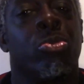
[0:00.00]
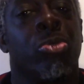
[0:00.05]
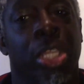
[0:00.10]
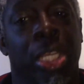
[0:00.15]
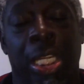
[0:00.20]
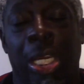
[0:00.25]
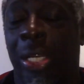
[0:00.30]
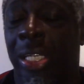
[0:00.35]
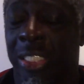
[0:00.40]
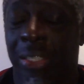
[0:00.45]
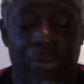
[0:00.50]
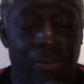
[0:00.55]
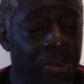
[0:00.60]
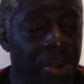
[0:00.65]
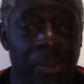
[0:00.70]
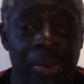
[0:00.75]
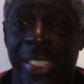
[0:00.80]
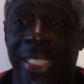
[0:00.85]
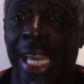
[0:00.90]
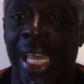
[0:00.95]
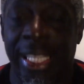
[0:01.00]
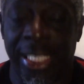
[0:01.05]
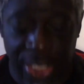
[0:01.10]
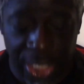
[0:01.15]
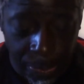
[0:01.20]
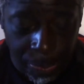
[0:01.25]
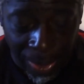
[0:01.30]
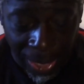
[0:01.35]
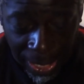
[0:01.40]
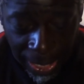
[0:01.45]
he's a very
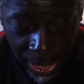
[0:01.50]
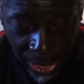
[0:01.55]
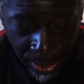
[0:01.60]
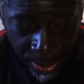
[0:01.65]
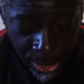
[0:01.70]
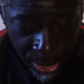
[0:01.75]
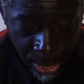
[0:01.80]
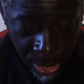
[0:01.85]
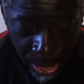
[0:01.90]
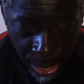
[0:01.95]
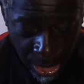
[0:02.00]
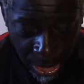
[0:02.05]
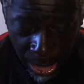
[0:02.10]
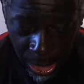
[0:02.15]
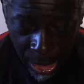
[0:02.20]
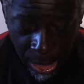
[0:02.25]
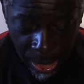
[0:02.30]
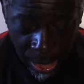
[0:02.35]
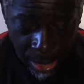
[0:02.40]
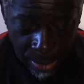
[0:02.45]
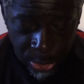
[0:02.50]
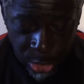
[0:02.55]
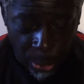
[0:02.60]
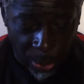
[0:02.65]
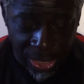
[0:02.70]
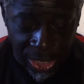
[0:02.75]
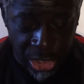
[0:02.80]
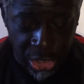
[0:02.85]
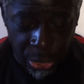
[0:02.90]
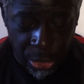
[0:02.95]
talented player,
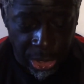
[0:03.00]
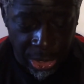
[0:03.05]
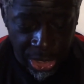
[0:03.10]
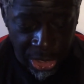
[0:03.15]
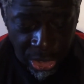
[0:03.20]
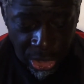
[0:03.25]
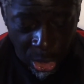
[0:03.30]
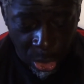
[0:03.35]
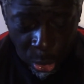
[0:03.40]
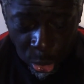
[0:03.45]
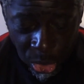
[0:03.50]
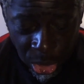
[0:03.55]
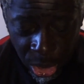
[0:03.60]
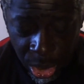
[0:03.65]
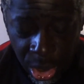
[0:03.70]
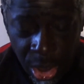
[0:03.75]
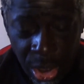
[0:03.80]
22 years old,